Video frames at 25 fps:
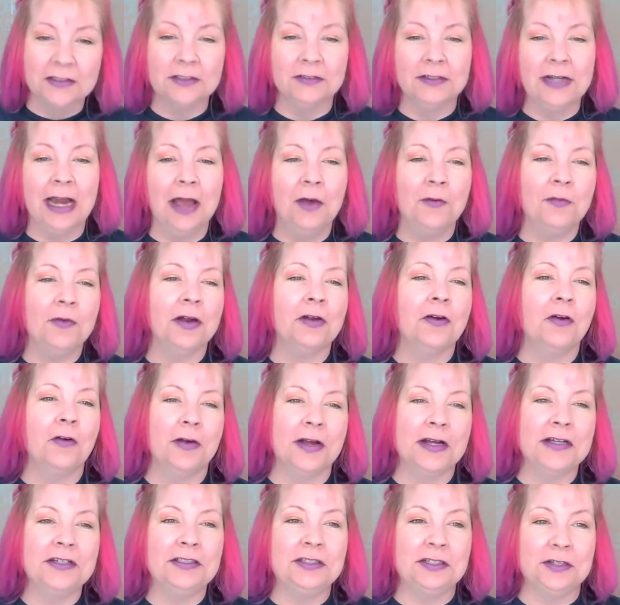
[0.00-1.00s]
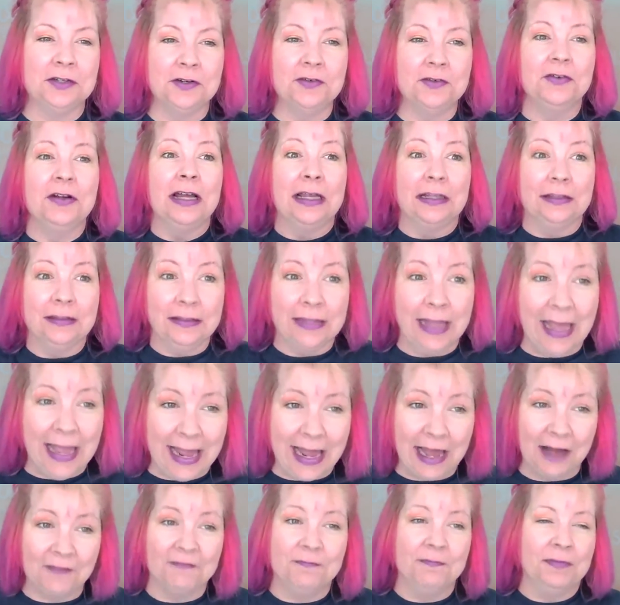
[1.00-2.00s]
So now we're going to
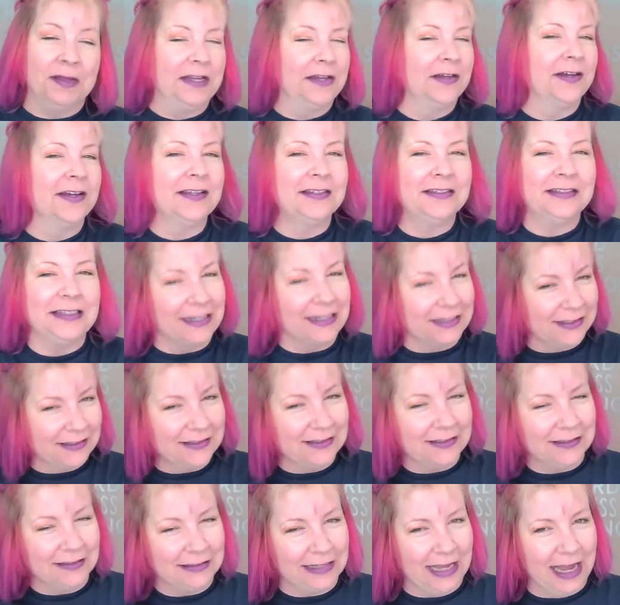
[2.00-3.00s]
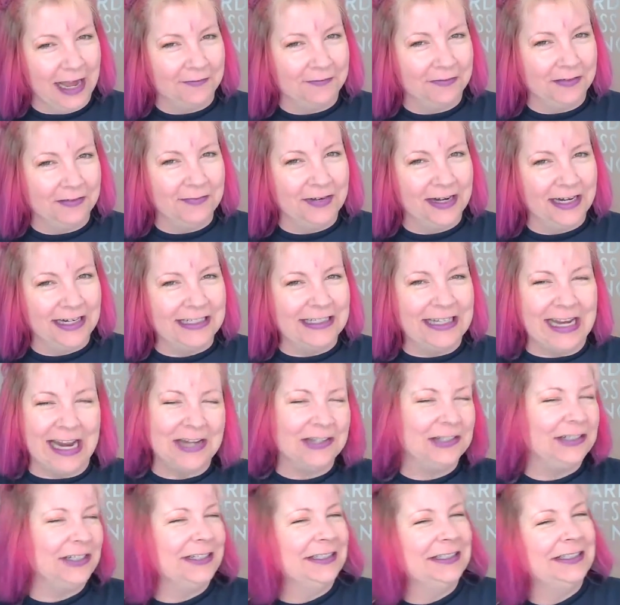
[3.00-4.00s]
laugh because it's Laughing
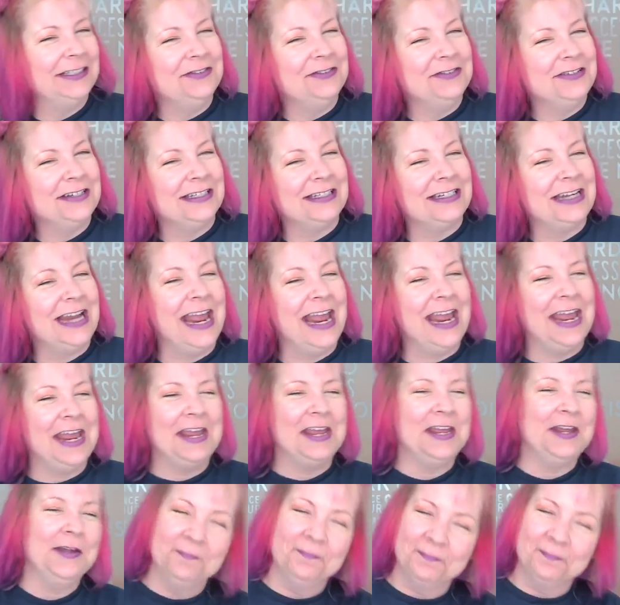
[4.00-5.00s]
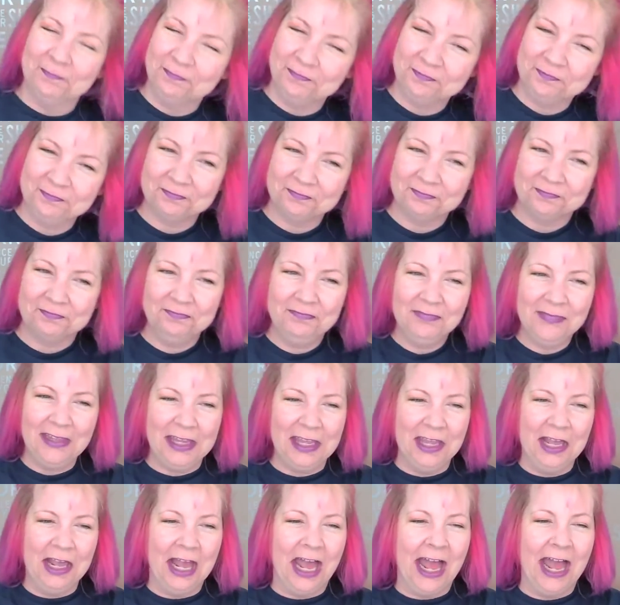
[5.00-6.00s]
Meditation Tuesday.
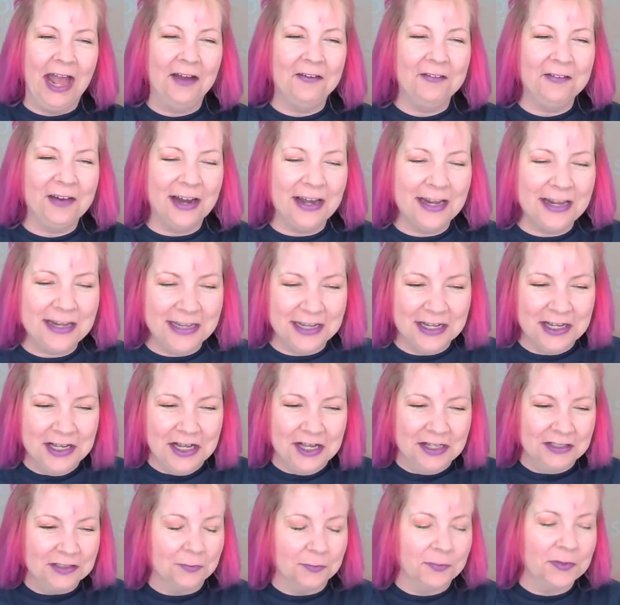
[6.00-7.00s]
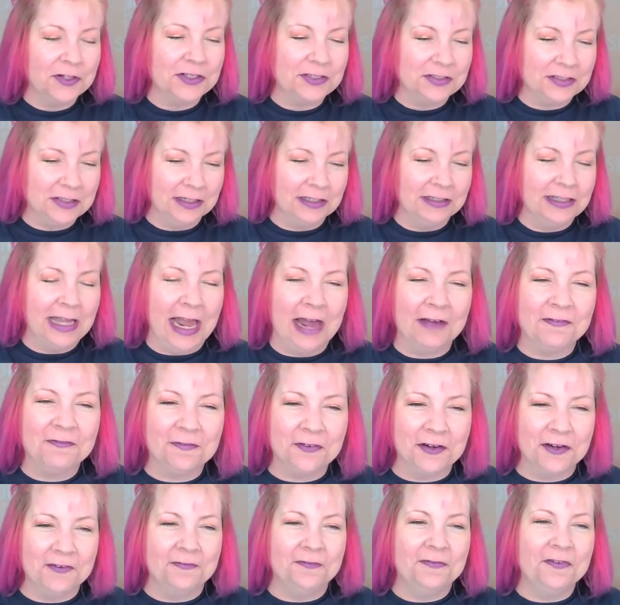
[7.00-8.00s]
All right. So we're just going to laugh
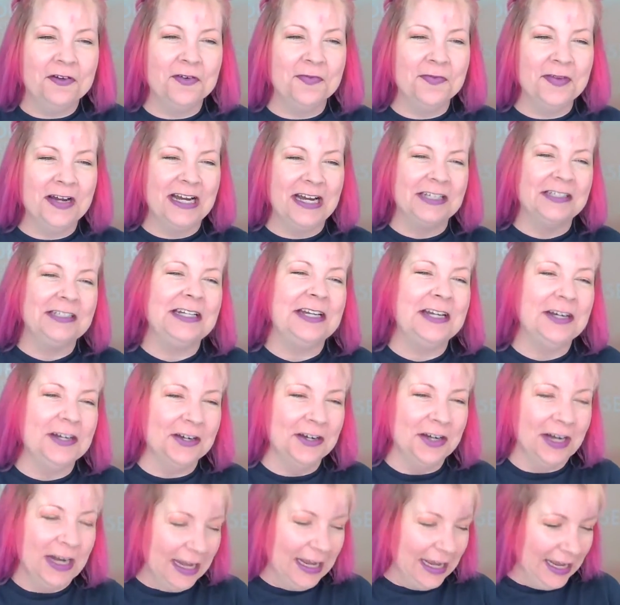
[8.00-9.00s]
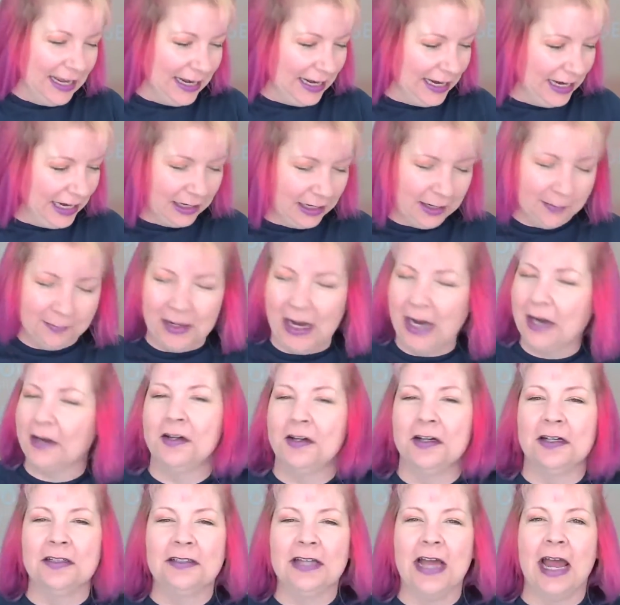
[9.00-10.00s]
for a few minutes here. And I'm not
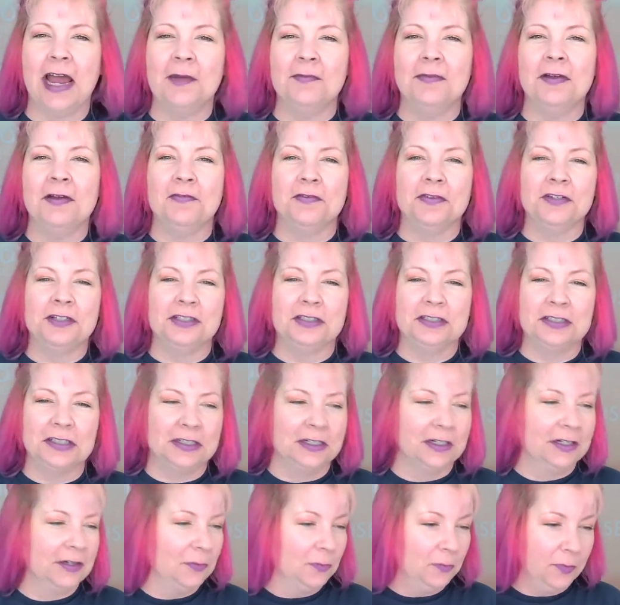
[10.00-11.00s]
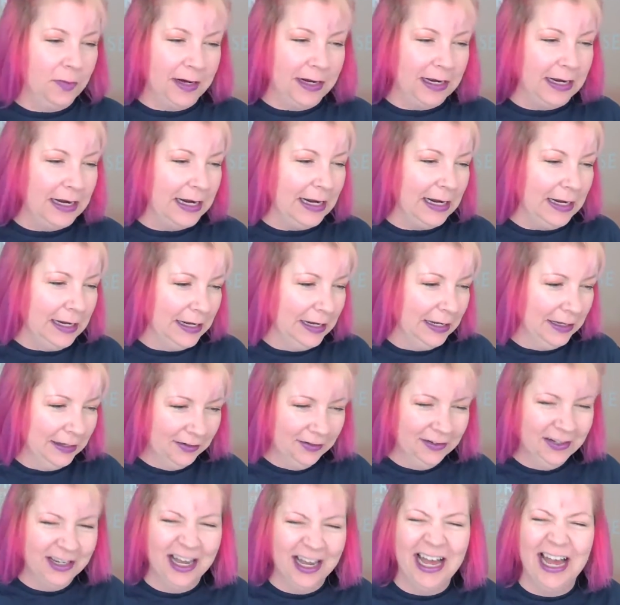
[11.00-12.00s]
going to time it. We're just going to wing
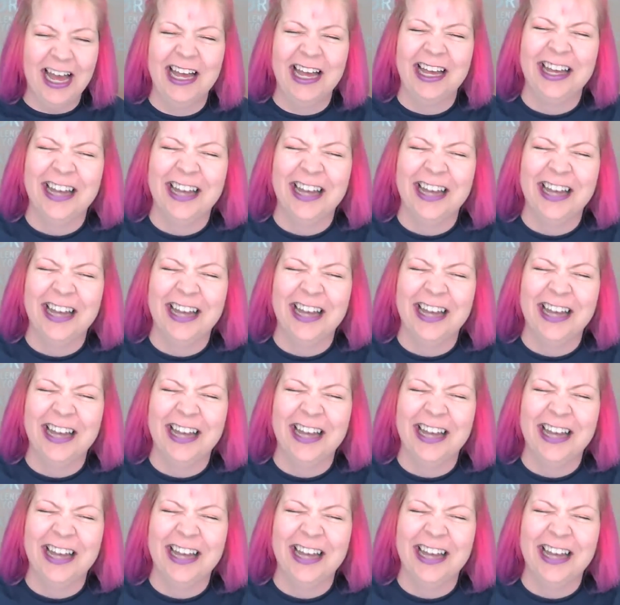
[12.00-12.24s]
it.